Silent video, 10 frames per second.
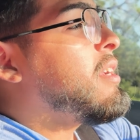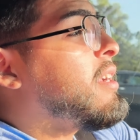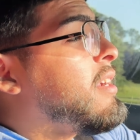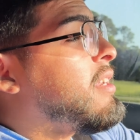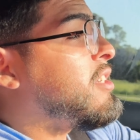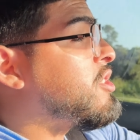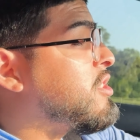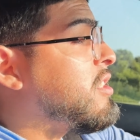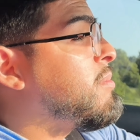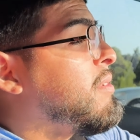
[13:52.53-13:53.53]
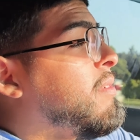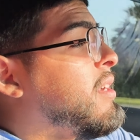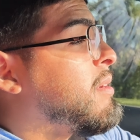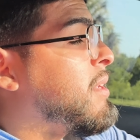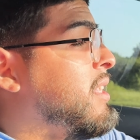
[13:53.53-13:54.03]
And it should be
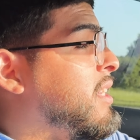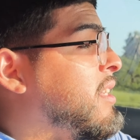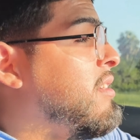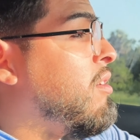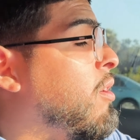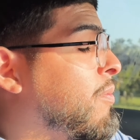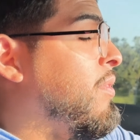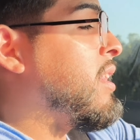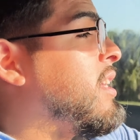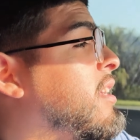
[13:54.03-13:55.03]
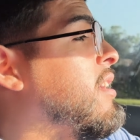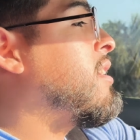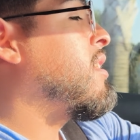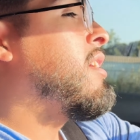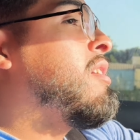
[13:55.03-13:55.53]
running by then. Hopefully,
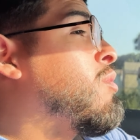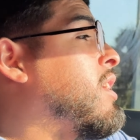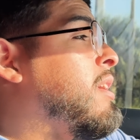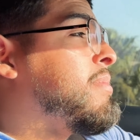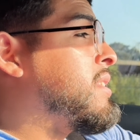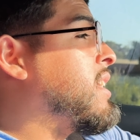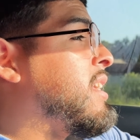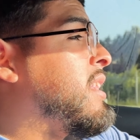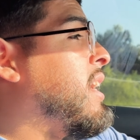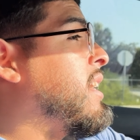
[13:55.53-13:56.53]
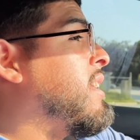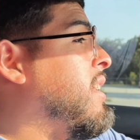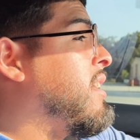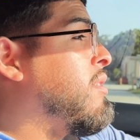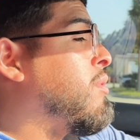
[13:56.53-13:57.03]
we keep saying that.
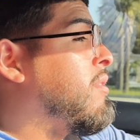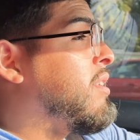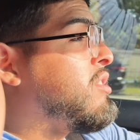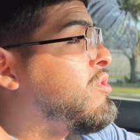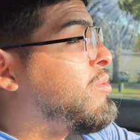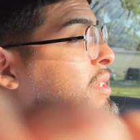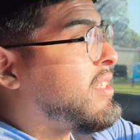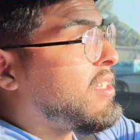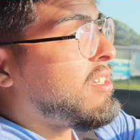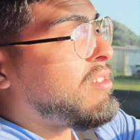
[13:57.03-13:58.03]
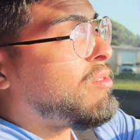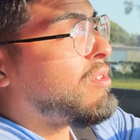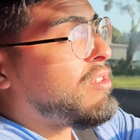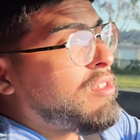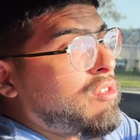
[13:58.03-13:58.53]
And we're already two weeks in,
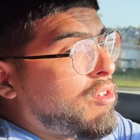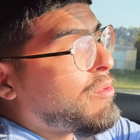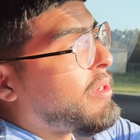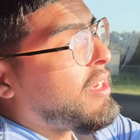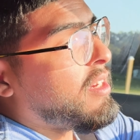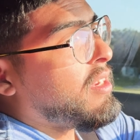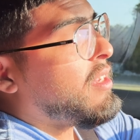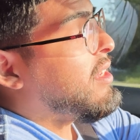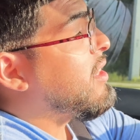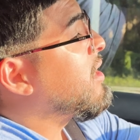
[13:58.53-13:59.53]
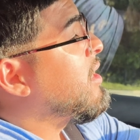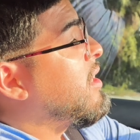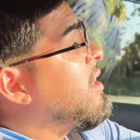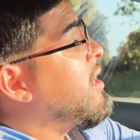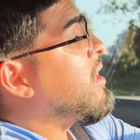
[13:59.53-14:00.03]
going on the third week.
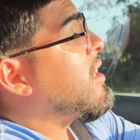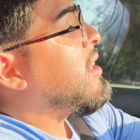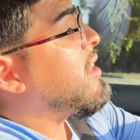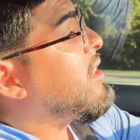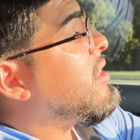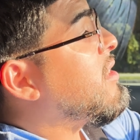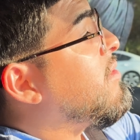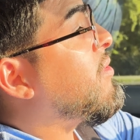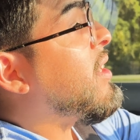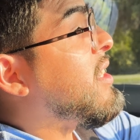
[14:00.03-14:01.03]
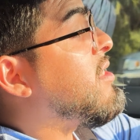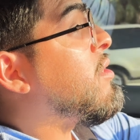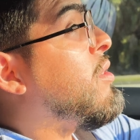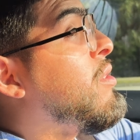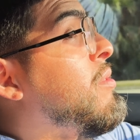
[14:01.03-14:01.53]
And Fred needs to
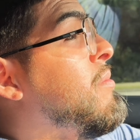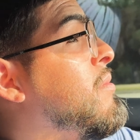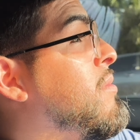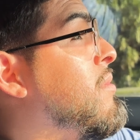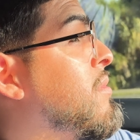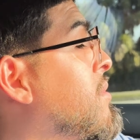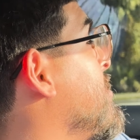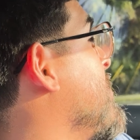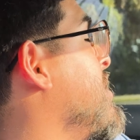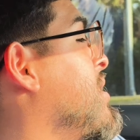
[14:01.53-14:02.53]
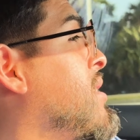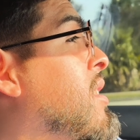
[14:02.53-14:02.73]
go home.